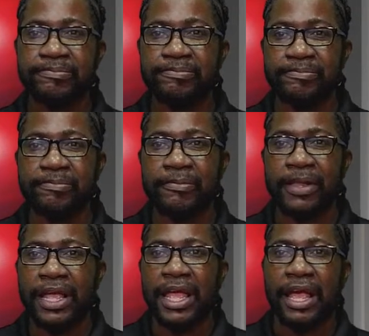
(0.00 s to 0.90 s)

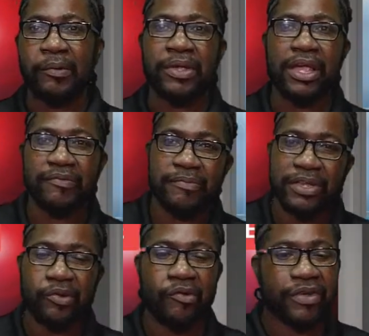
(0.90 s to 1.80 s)
And we have
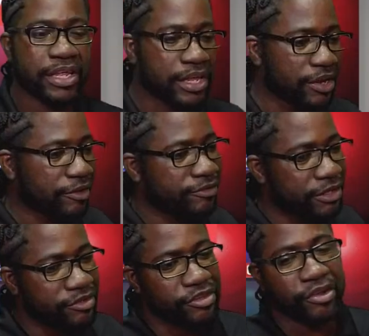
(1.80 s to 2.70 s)
been over the years
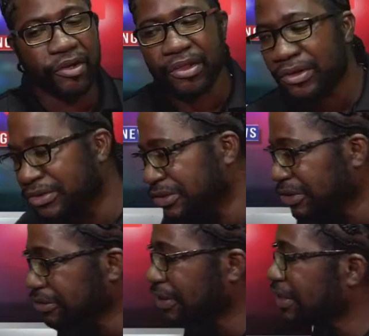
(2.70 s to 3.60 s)
teaching all our
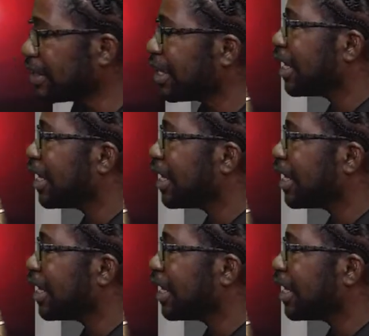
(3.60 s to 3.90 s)
children